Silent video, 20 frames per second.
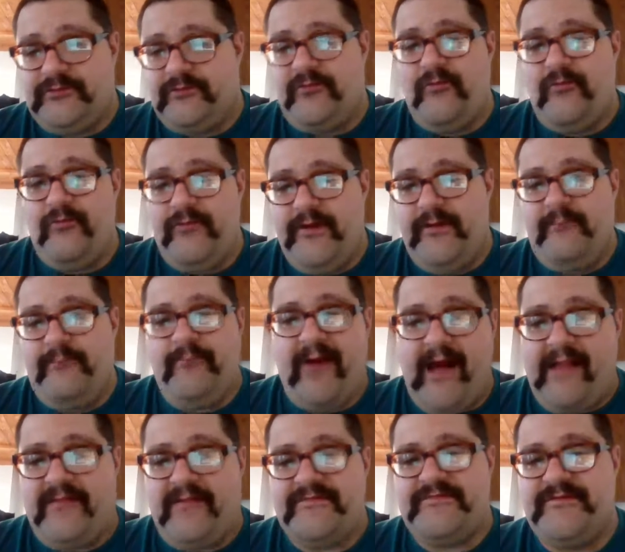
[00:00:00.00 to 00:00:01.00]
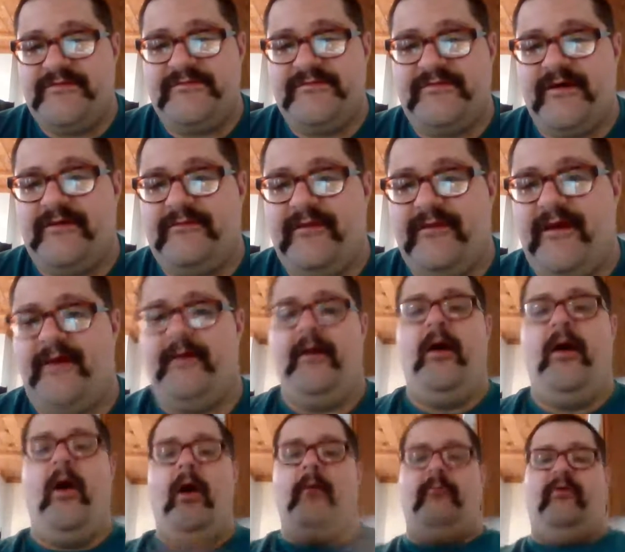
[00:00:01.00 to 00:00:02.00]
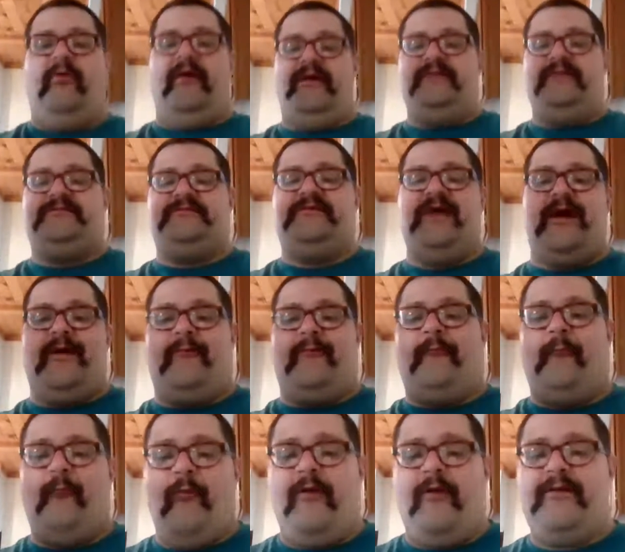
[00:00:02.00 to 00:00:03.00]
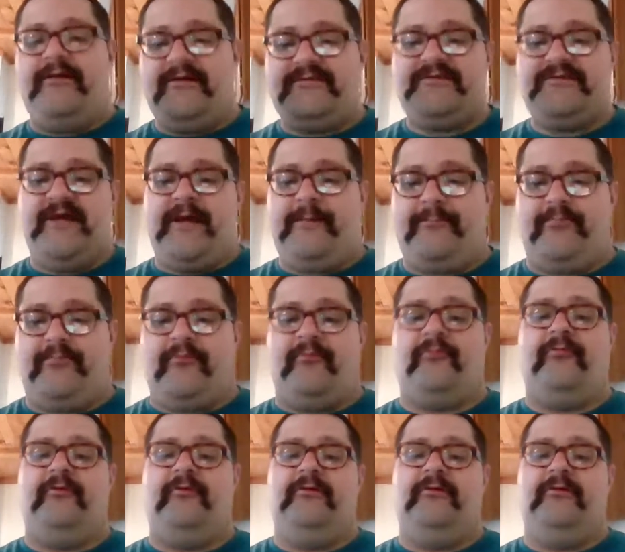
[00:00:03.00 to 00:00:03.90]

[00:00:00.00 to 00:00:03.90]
draconian policies like that, but it's yet one example